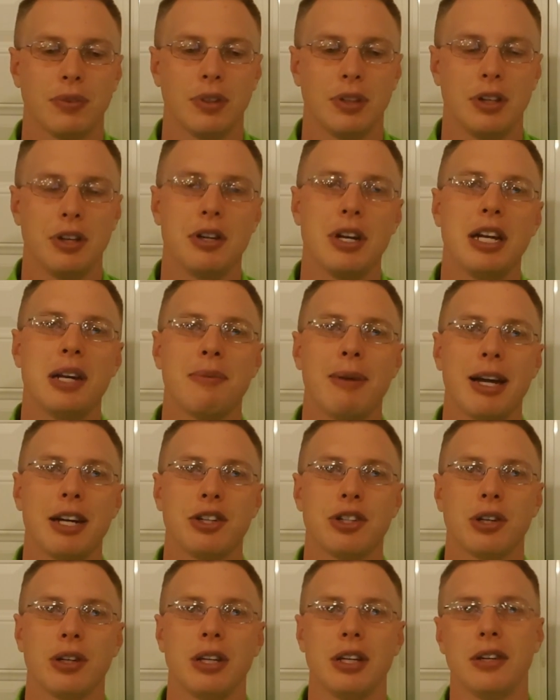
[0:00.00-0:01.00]
you need to make
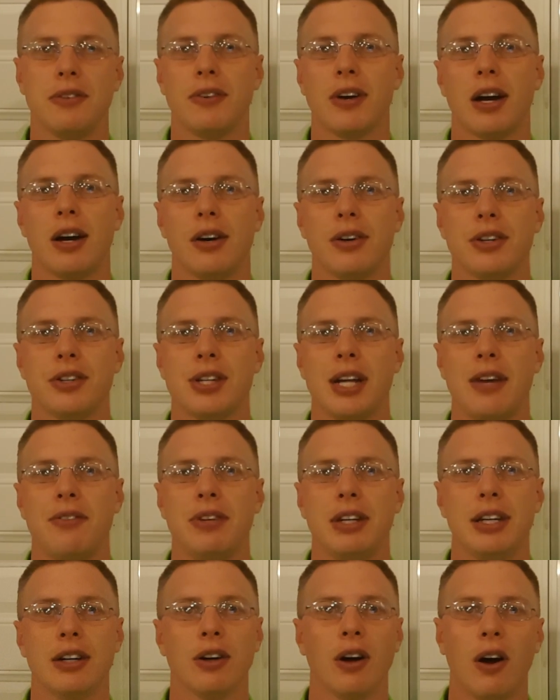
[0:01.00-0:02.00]
sure that you've got all your
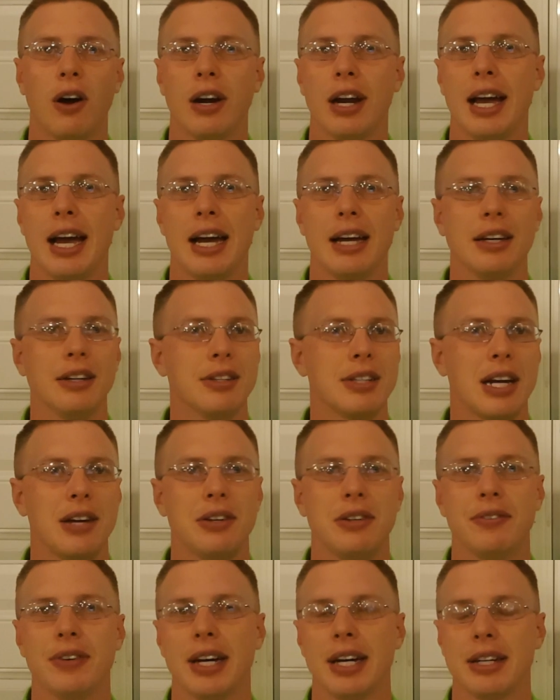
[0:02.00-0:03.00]
safety gear, hard hat, and
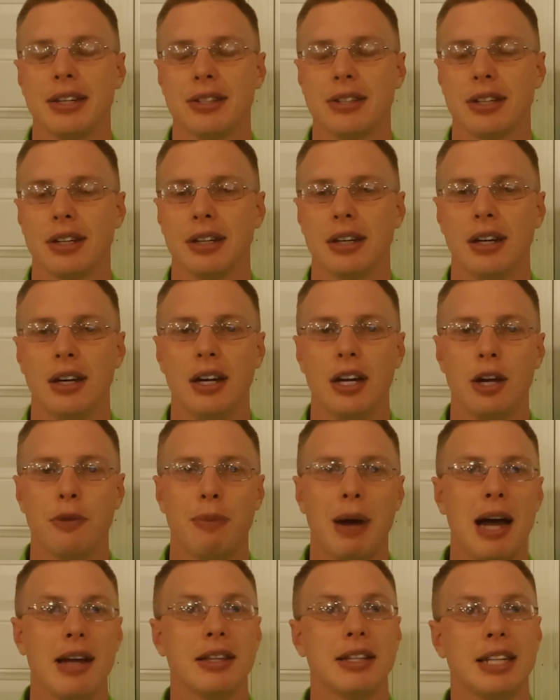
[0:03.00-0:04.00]
safety vest. And
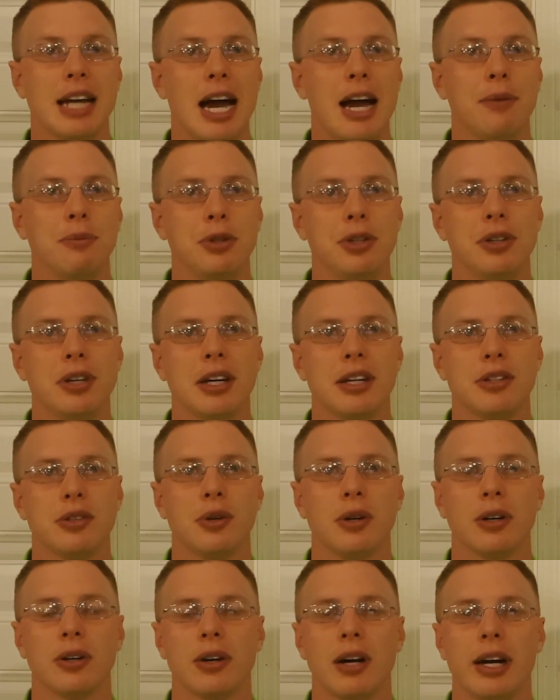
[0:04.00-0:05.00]
by the time you get
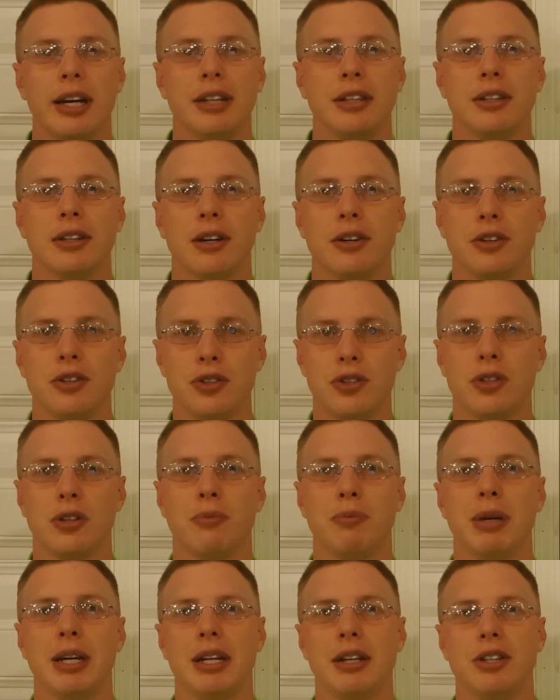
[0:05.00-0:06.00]
to a crane, you
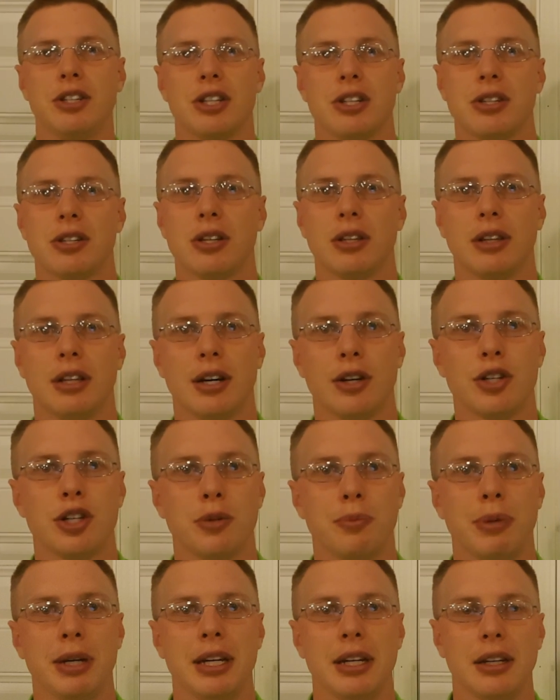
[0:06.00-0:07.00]
should be there
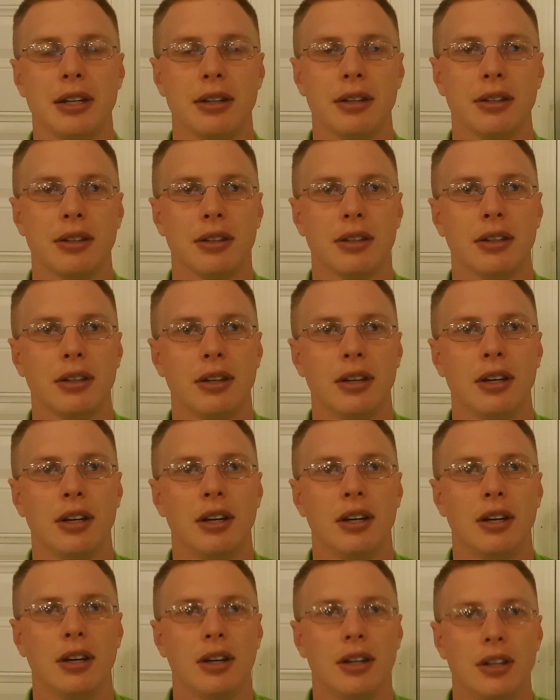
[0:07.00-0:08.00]
should be
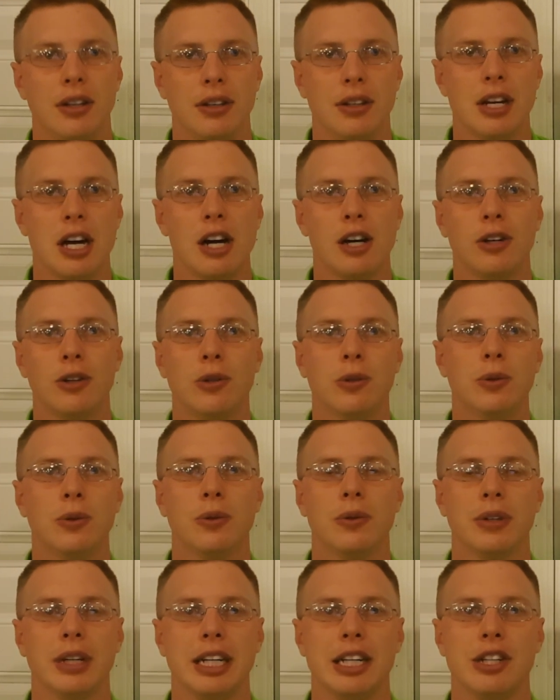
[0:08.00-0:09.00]
no
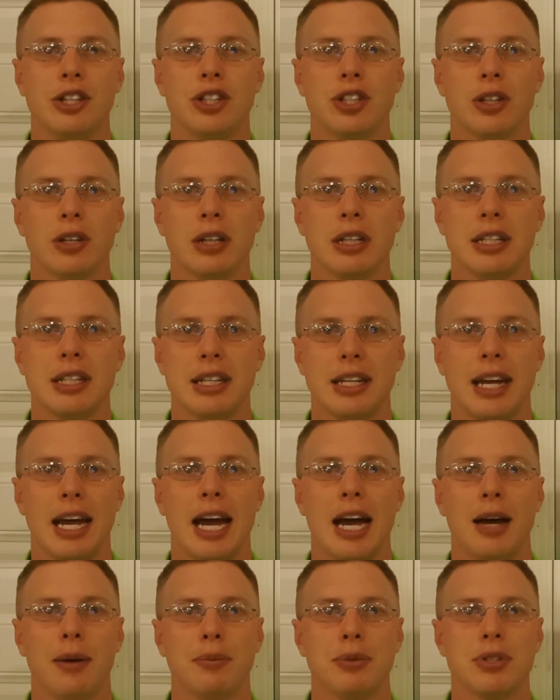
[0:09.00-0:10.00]
insurance
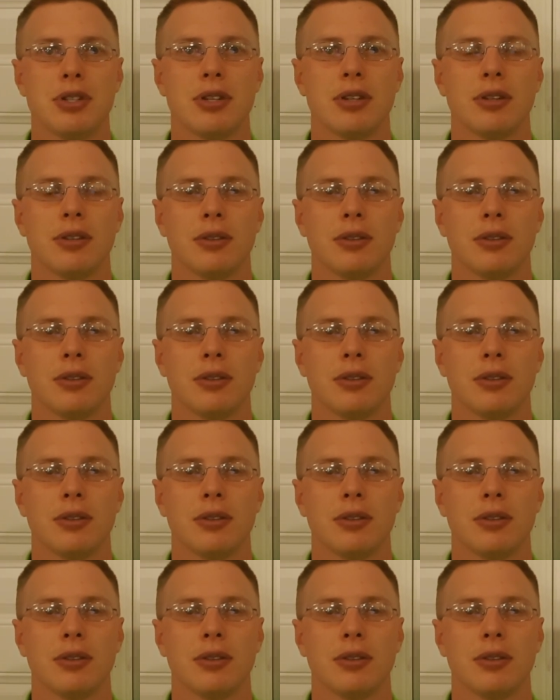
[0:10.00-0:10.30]
gaps